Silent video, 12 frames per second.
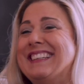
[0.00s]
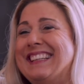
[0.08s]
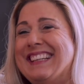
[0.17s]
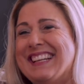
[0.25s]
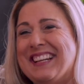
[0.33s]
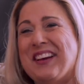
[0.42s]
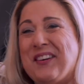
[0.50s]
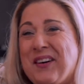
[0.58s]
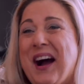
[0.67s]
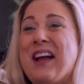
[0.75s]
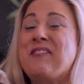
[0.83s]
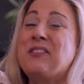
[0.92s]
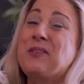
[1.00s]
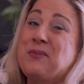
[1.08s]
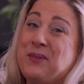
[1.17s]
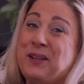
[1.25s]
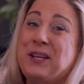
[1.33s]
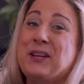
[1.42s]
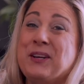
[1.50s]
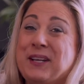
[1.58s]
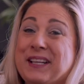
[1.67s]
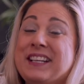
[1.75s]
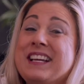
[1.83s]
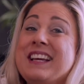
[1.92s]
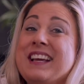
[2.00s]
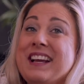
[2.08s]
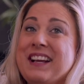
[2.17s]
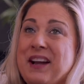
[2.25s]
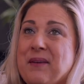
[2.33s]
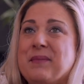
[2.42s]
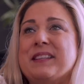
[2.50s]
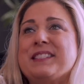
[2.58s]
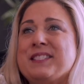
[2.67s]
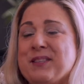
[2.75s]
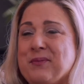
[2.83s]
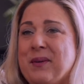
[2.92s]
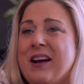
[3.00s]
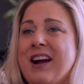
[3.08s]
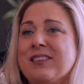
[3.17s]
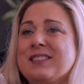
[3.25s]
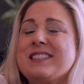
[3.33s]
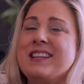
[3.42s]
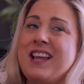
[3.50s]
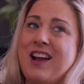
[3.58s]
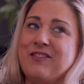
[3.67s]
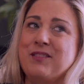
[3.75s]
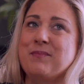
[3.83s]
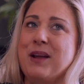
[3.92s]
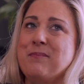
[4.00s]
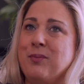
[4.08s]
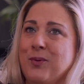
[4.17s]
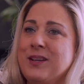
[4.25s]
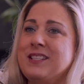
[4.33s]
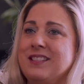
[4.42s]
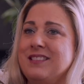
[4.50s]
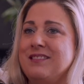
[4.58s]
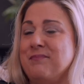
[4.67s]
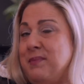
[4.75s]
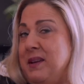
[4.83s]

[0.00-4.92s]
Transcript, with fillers: you know, I feel really good coming to the warehouse and having my boys be